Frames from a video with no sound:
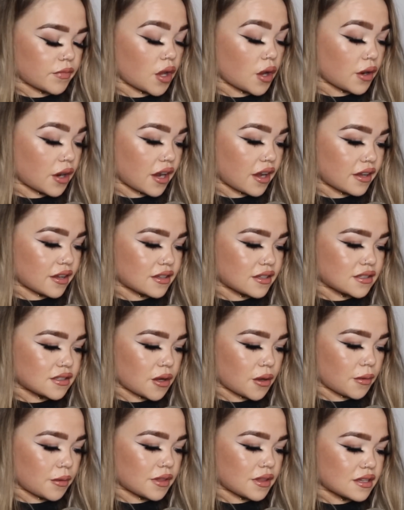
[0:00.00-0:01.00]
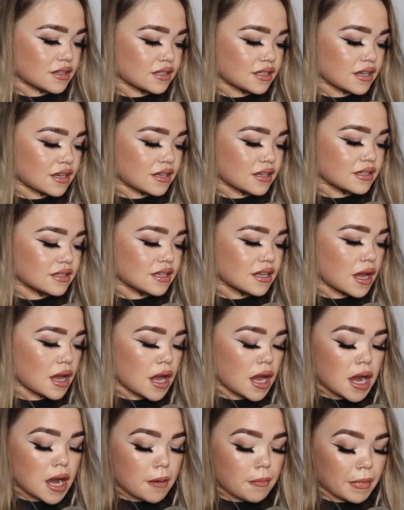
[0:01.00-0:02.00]
Okay, so this is
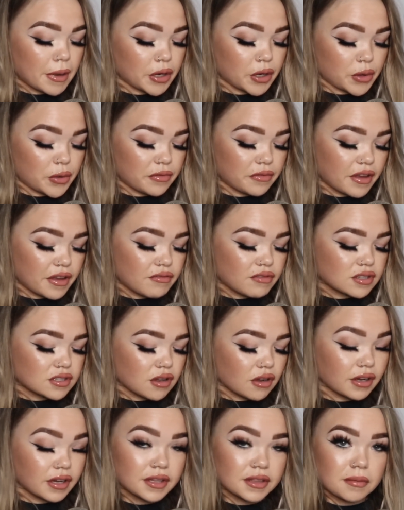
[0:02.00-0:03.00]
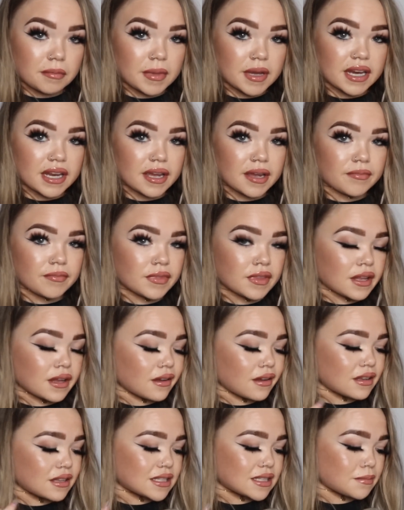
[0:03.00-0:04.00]
my new favourite song at the minute.
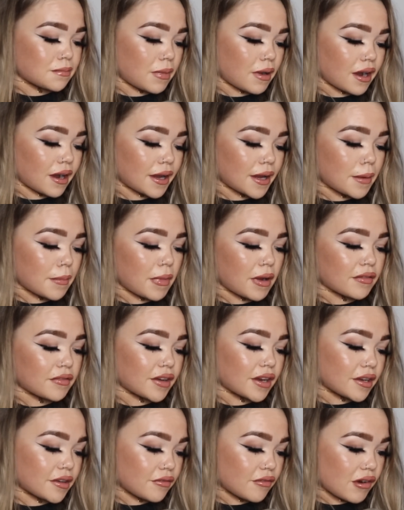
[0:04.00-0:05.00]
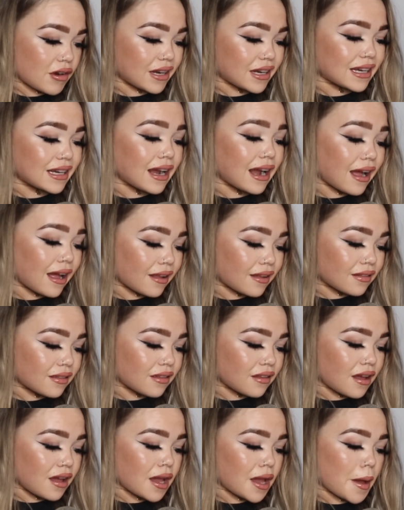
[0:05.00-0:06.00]
It's by my favourite gal,
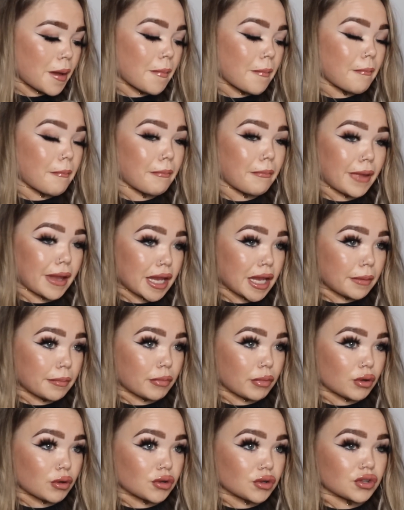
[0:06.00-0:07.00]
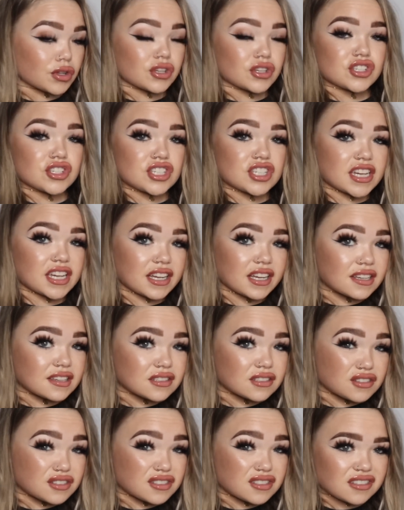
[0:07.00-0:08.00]
Mabel. She
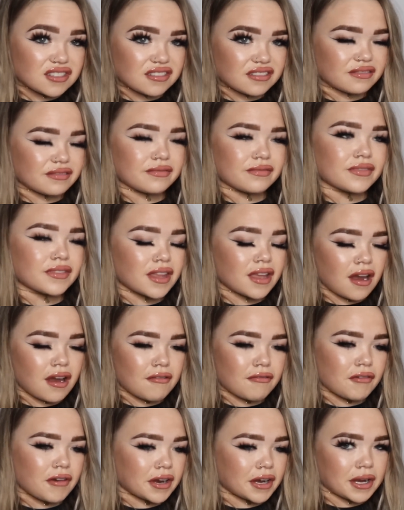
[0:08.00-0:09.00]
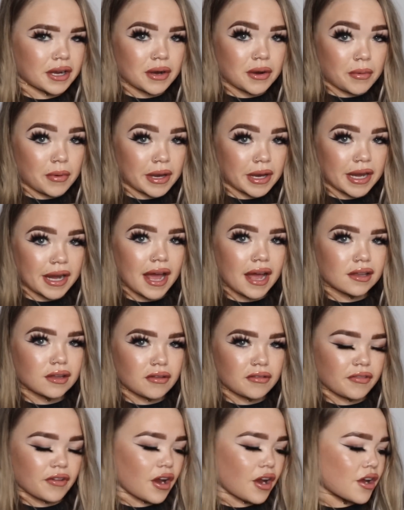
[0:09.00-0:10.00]
is just a freaking queen. I
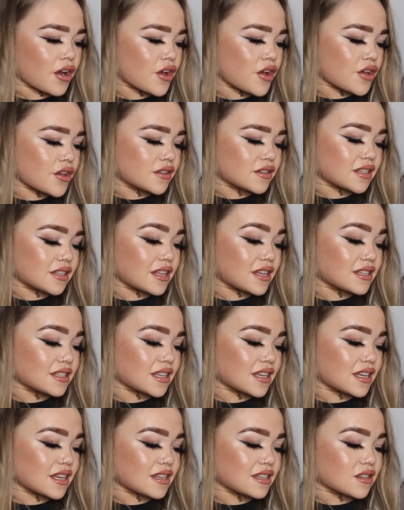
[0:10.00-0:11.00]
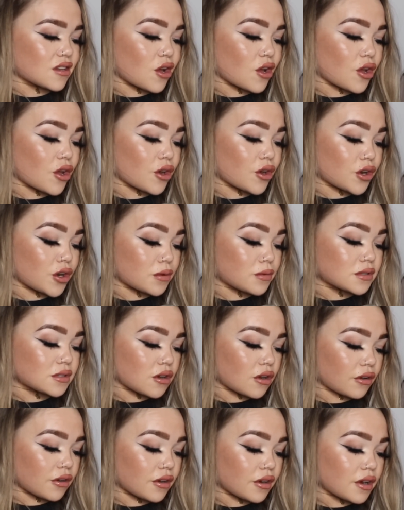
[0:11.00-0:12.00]
love her. So this is her new
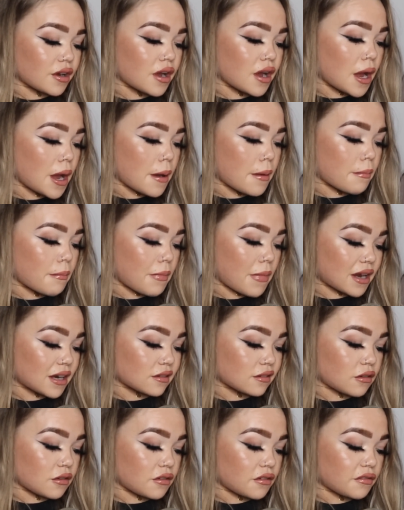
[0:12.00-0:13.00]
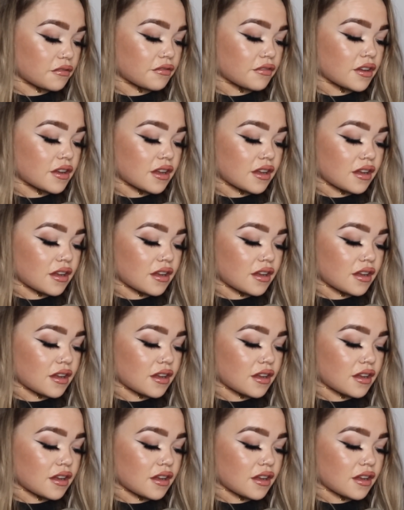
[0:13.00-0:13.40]
song, Mad Love.